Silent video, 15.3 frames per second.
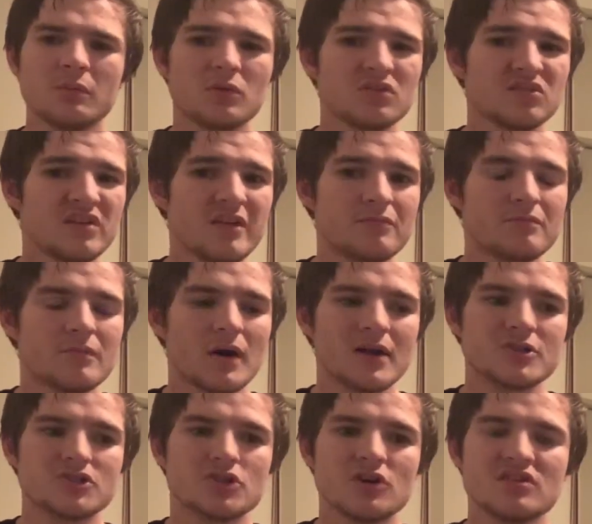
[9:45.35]
It wasn't even my
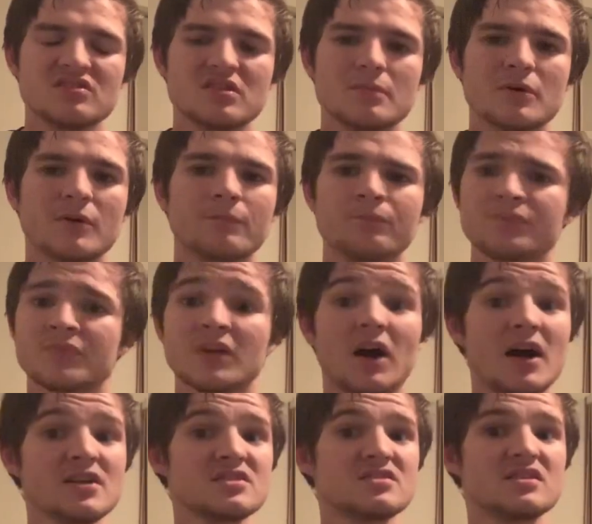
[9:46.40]
jersey, but
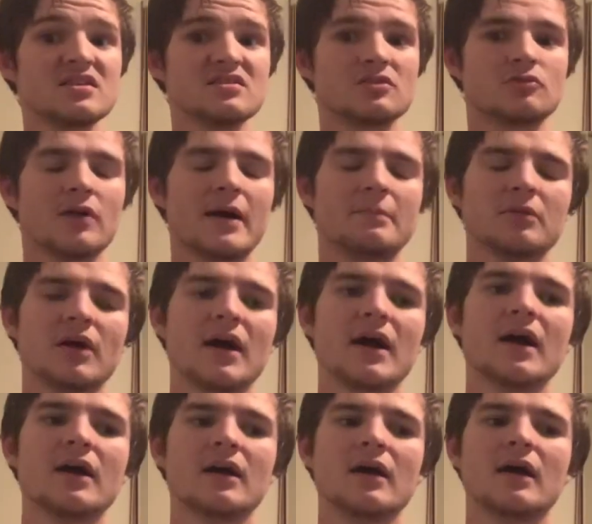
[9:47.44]
I just think he's a great
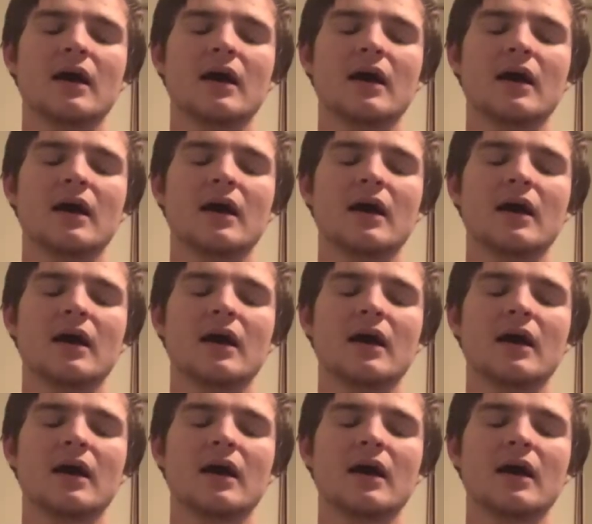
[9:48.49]
player,